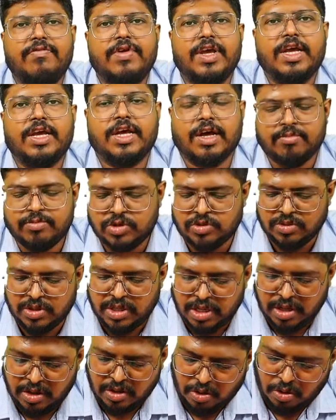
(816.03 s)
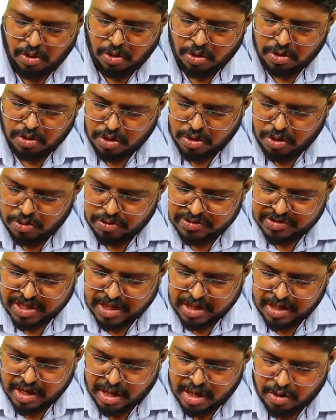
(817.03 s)
we come to the occlusal
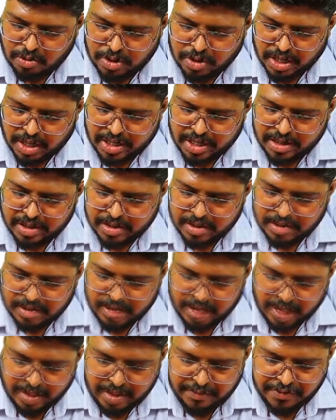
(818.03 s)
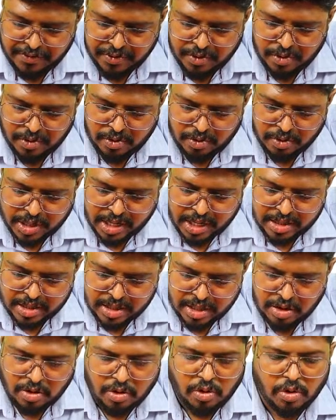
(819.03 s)
outline. If you look at
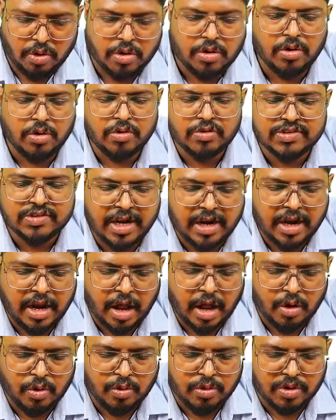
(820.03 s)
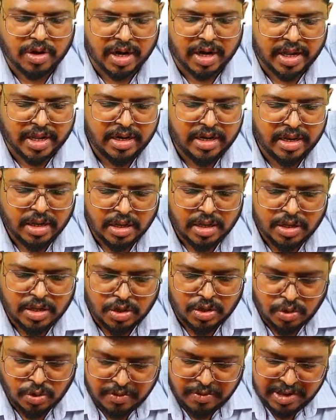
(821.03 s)
the occlusal outline,
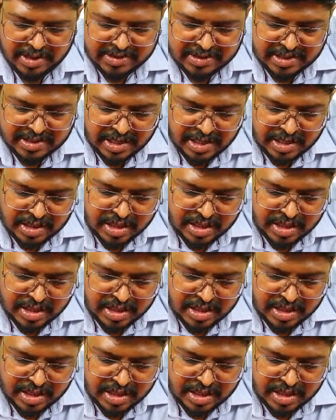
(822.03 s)
you will see